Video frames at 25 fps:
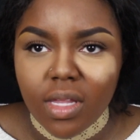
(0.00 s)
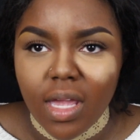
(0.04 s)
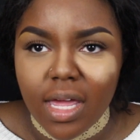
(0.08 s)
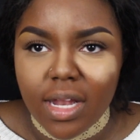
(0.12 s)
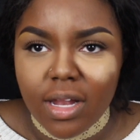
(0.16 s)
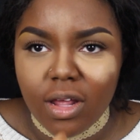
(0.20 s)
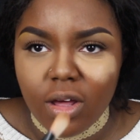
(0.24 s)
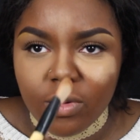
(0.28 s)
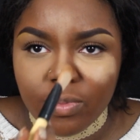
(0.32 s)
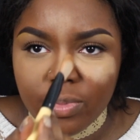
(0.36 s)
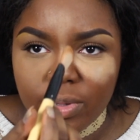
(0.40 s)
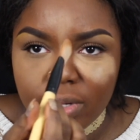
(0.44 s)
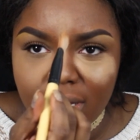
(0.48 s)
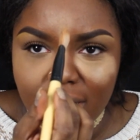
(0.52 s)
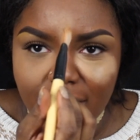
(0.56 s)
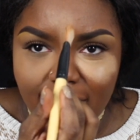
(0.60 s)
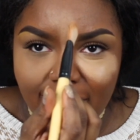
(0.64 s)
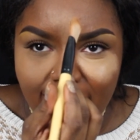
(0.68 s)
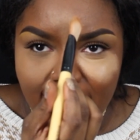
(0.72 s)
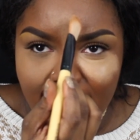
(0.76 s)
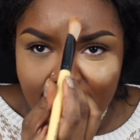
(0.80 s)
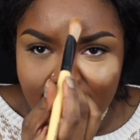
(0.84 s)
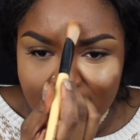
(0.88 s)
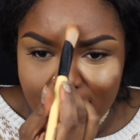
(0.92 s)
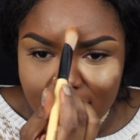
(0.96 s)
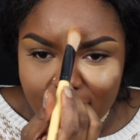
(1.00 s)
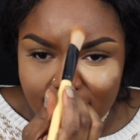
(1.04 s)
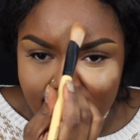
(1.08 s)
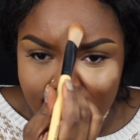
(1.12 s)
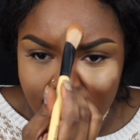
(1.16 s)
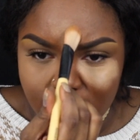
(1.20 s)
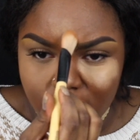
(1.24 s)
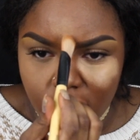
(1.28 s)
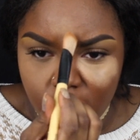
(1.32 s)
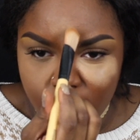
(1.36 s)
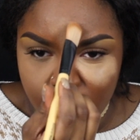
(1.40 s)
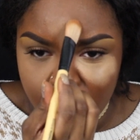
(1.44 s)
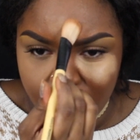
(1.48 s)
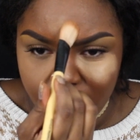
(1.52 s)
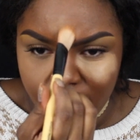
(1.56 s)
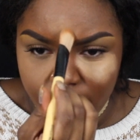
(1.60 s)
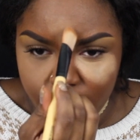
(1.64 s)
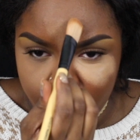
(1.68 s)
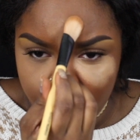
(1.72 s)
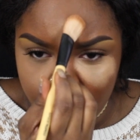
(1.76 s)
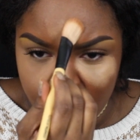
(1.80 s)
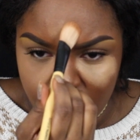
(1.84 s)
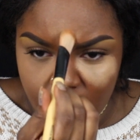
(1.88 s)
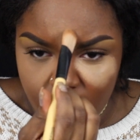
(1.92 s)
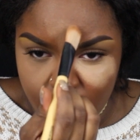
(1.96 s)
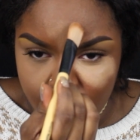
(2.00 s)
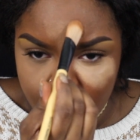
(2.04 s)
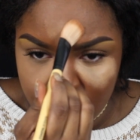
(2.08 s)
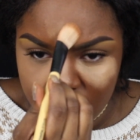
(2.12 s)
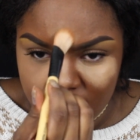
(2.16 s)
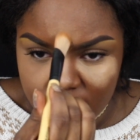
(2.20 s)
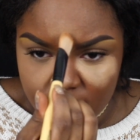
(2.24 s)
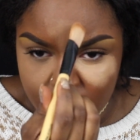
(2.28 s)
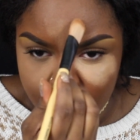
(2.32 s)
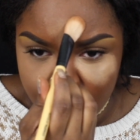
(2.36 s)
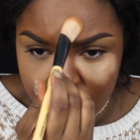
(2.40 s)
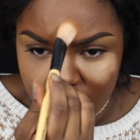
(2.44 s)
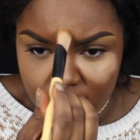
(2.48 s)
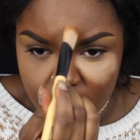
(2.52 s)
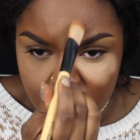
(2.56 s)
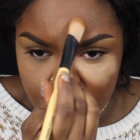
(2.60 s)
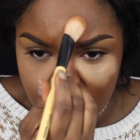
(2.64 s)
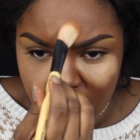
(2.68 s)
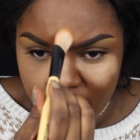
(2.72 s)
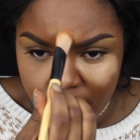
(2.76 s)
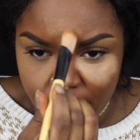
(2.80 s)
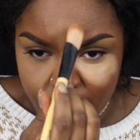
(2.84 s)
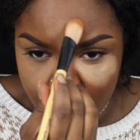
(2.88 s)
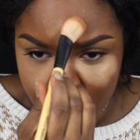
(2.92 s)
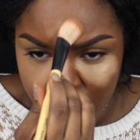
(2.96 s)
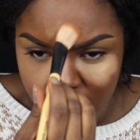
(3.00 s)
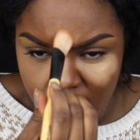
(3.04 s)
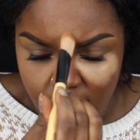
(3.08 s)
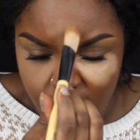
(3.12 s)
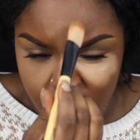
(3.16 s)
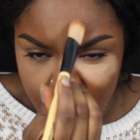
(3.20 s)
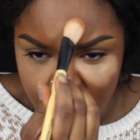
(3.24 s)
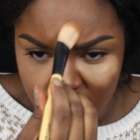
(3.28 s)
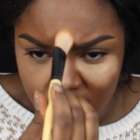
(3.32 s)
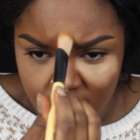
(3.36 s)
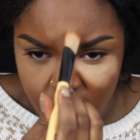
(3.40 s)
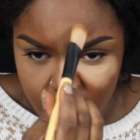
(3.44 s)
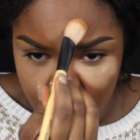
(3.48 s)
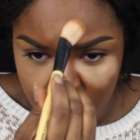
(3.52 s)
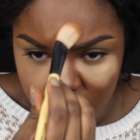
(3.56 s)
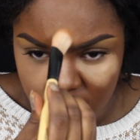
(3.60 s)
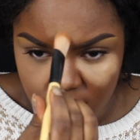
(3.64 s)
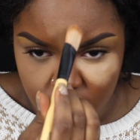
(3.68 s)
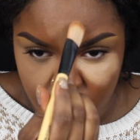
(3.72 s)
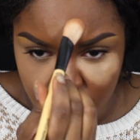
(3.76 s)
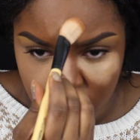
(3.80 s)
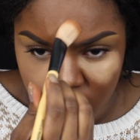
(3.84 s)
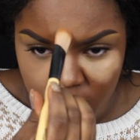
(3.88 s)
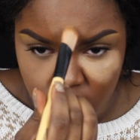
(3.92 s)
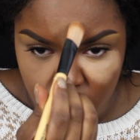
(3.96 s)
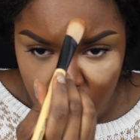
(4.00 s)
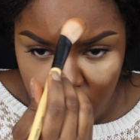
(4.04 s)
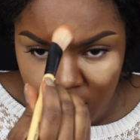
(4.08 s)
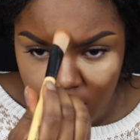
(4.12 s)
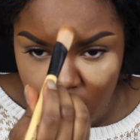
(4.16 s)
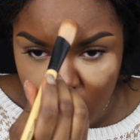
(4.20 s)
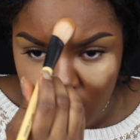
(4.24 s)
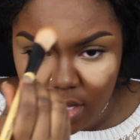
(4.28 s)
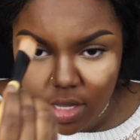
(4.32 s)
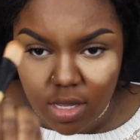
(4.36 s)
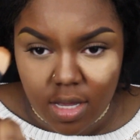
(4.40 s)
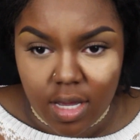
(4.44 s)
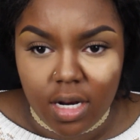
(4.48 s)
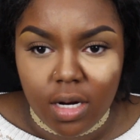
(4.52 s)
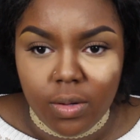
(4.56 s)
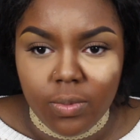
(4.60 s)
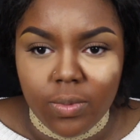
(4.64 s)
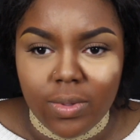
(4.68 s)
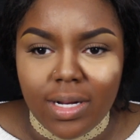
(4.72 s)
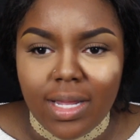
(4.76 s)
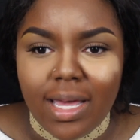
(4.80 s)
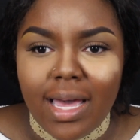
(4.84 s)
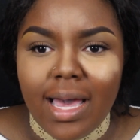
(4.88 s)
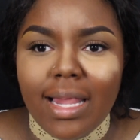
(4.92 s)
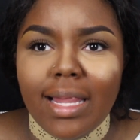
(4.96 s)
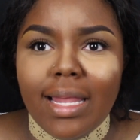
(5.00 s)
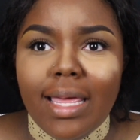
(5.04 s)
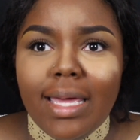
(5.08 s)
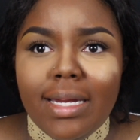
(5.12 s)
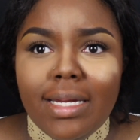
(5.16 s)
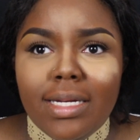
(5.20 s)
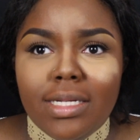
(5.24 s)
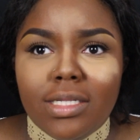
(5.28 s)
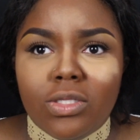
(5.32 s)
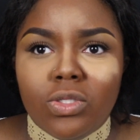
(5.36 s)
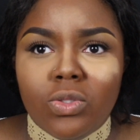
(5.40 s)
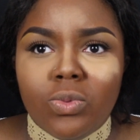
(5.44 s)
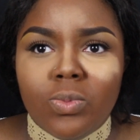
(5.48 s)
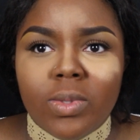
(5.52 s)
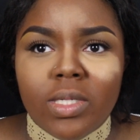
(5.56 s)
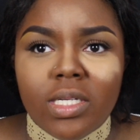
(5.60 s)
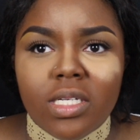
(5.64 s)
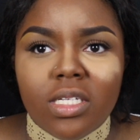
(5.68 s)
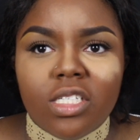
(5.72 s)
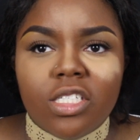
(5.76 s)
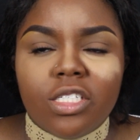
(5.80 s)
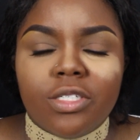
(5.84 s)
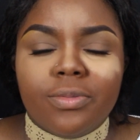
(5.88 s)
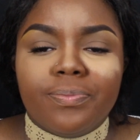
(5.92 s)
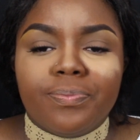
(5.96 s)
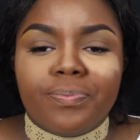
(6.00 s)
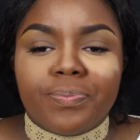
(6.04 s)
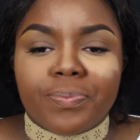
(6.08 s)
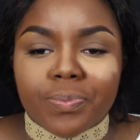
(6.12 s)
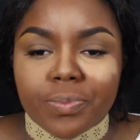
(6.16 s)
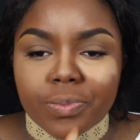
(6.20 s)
I don't put a lot of concealer on my forehead because the bitch already big as hell, so I don't want to highlight it too much.